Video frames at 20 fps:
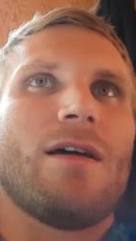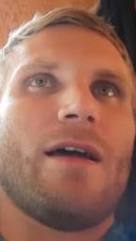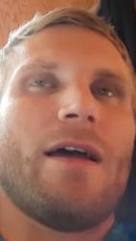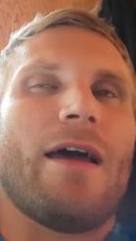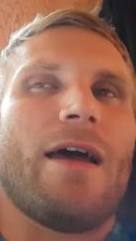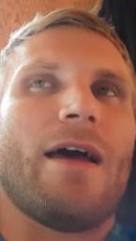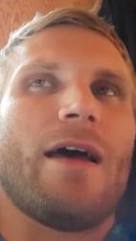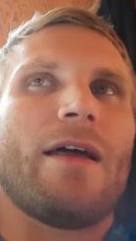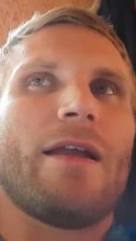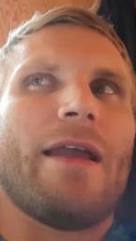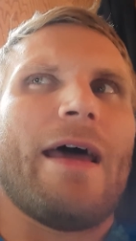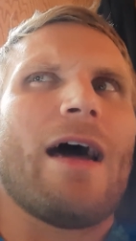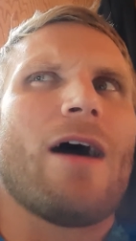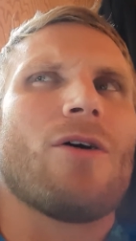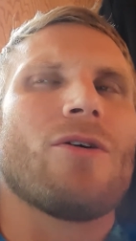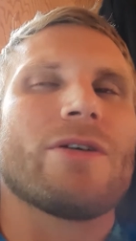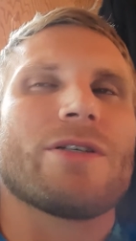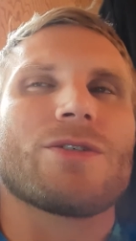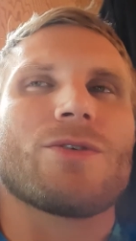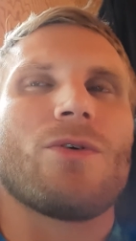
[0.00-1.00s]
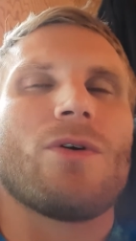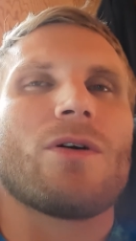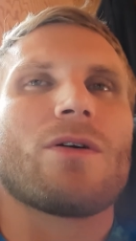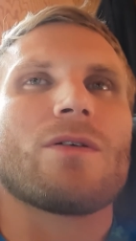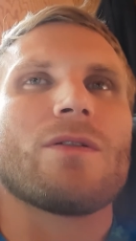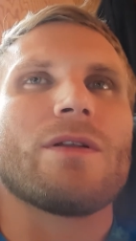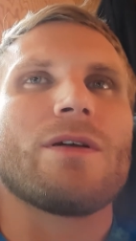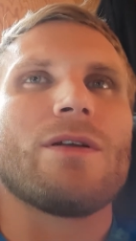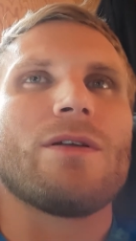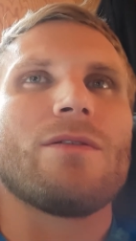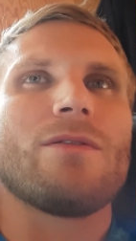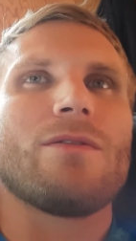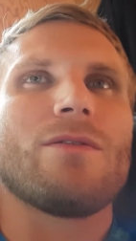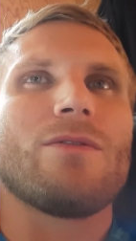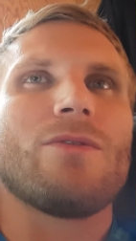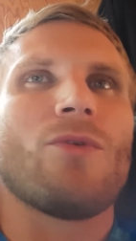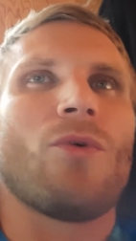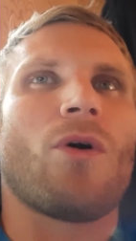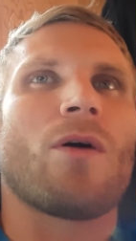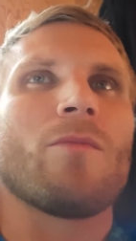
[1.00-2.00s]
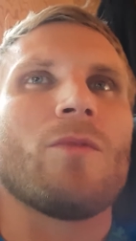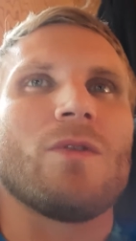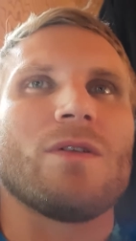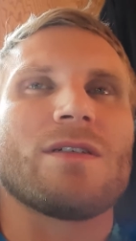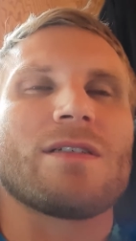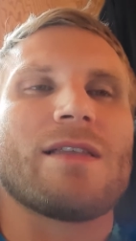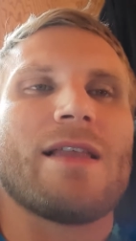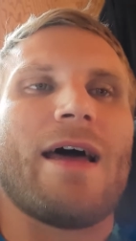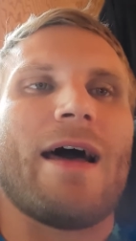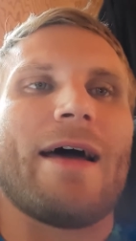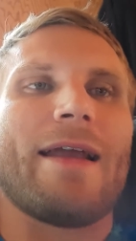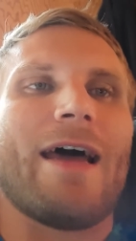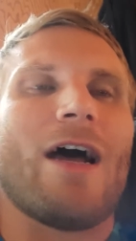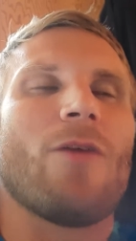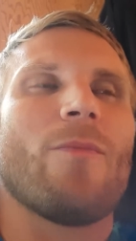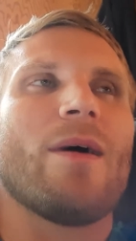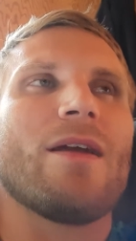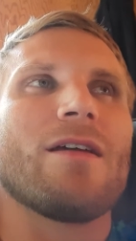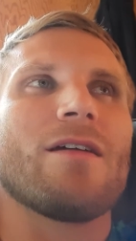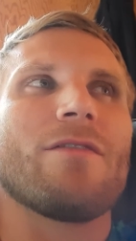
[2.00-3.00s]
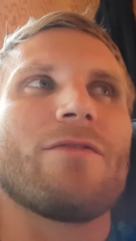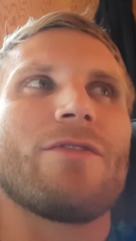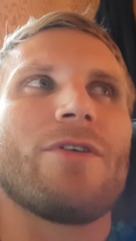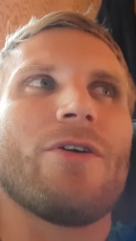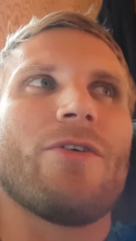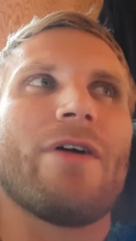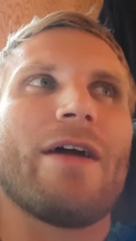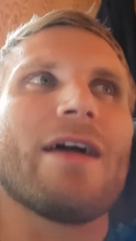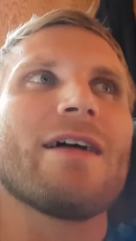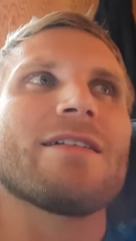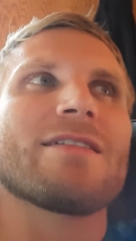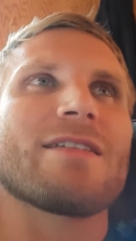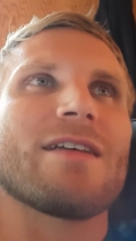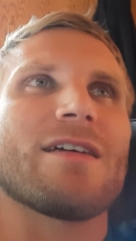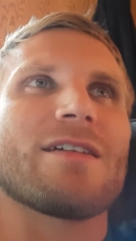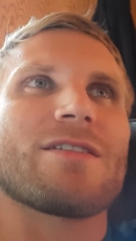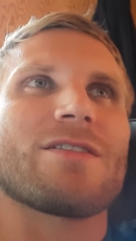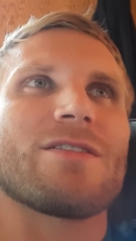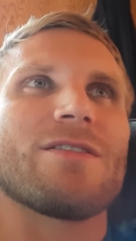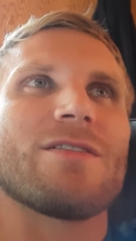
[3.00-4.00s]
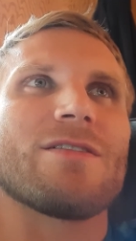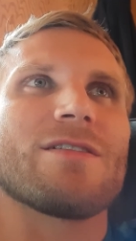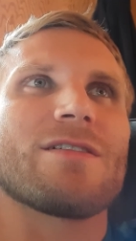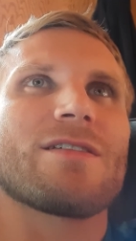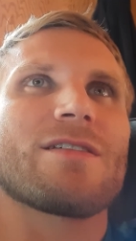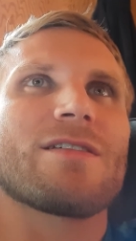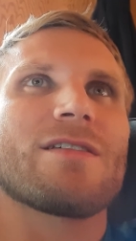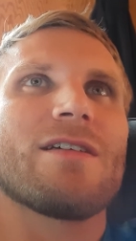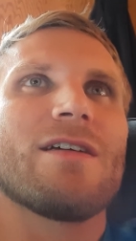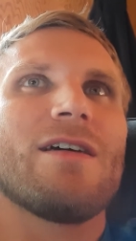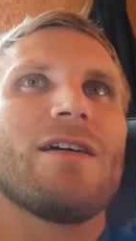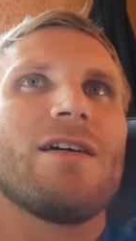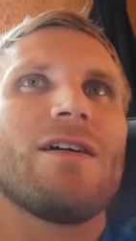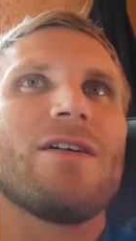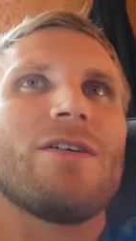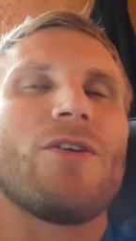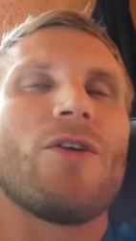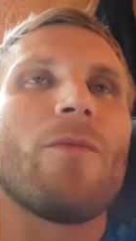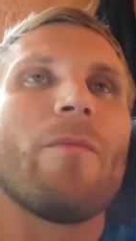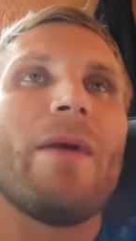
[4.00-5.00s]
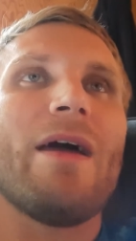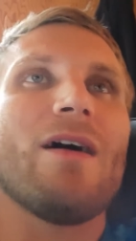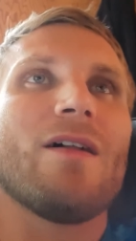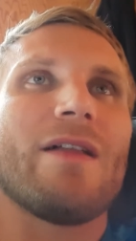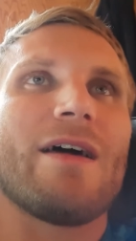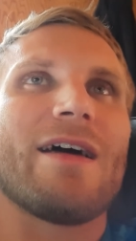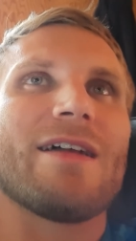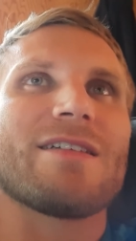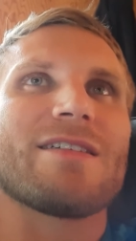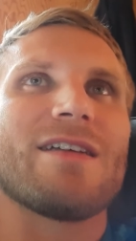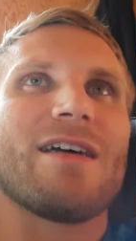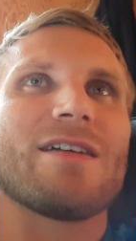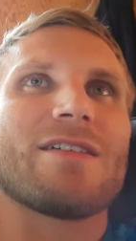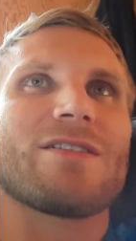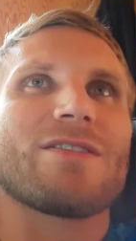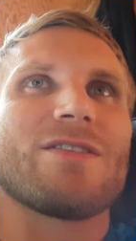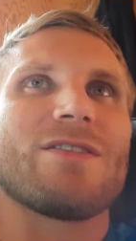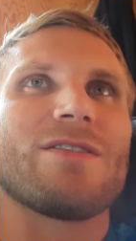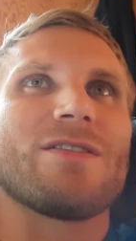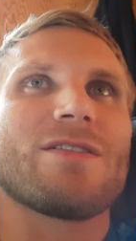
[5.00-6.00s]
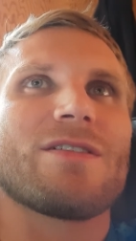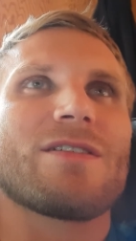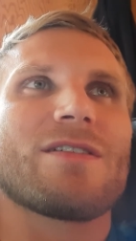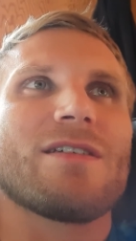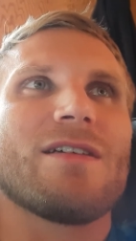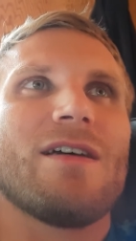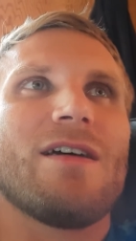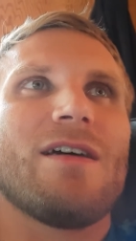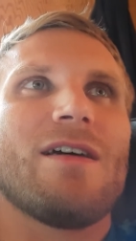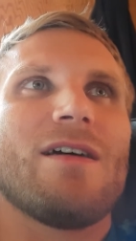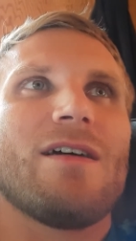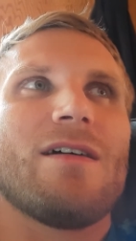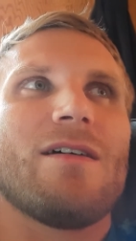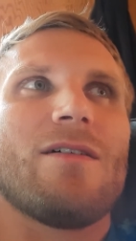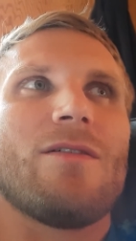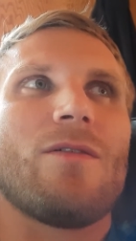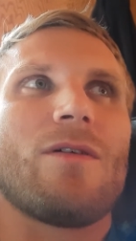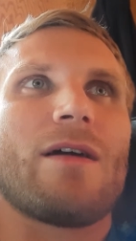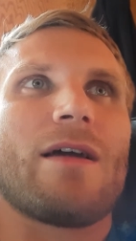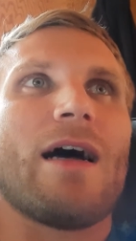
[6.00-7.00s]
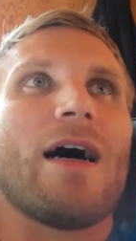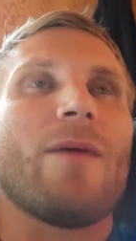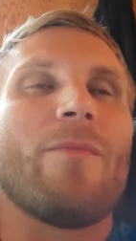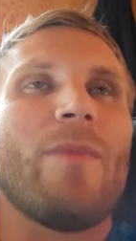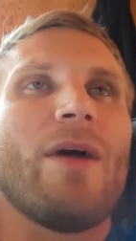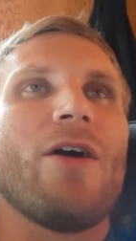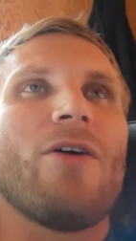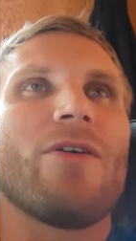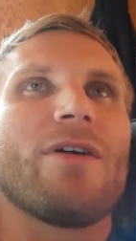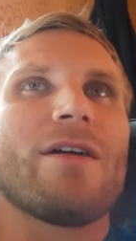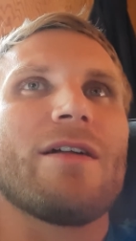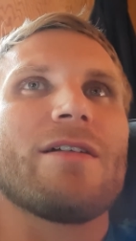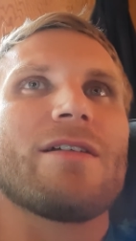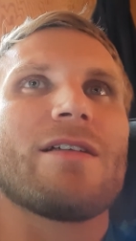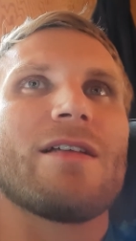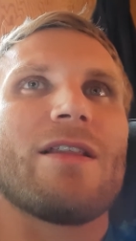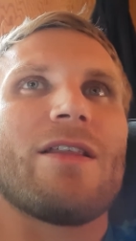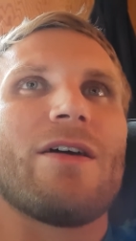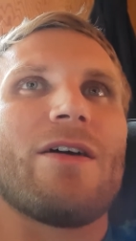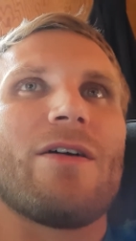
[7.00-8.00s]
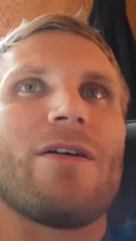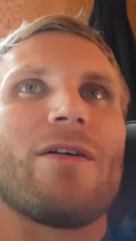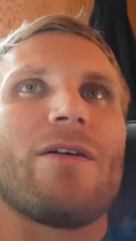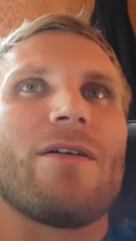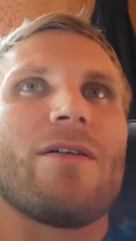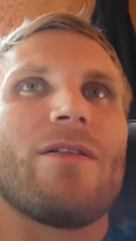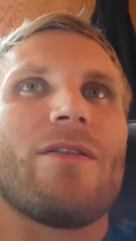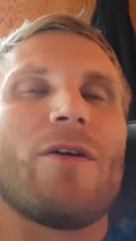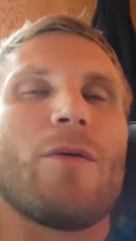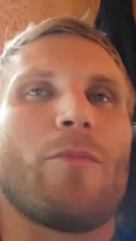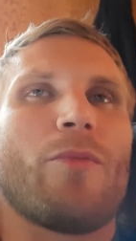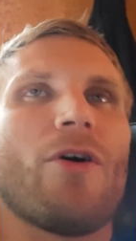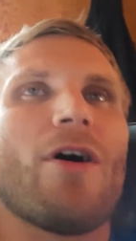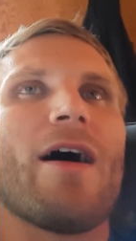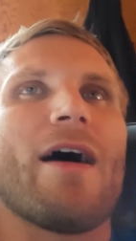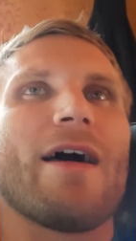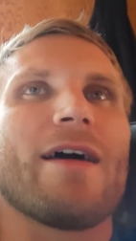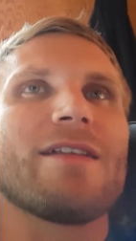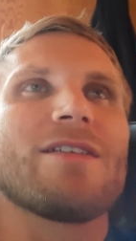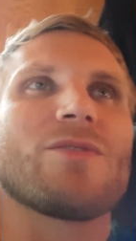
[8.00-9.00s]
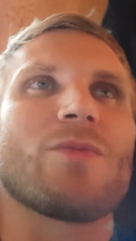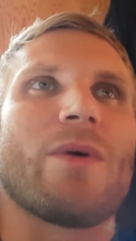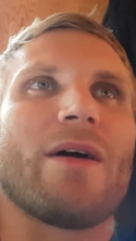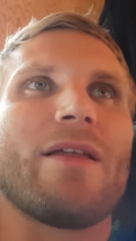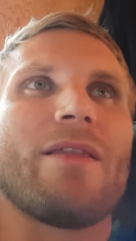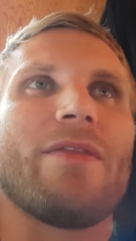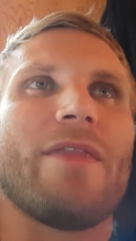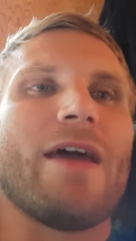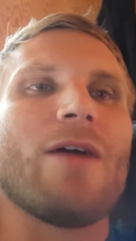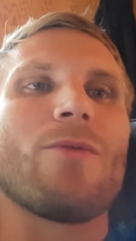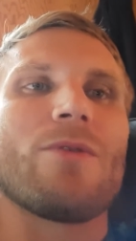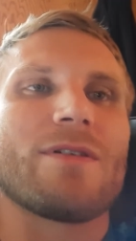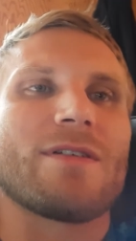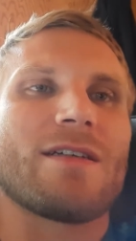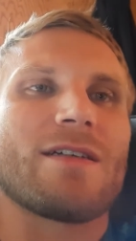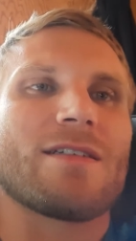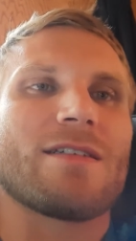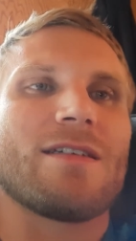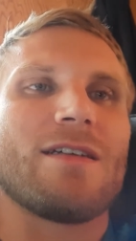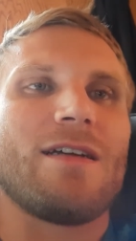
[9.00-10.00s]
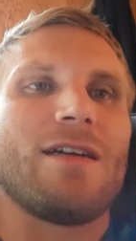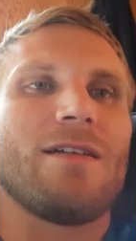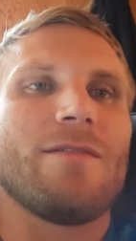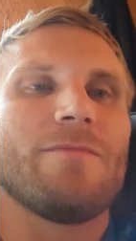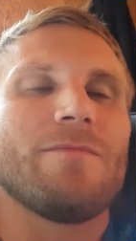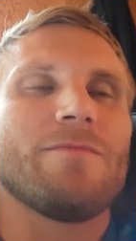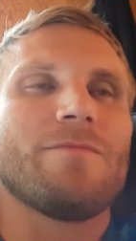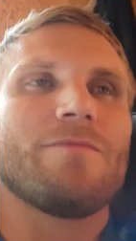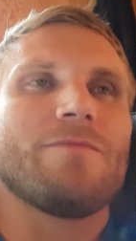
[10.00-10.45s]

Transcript: And how historically normal is that? How many of your ancestors, your male ancestors, got married to their brides when they were 16?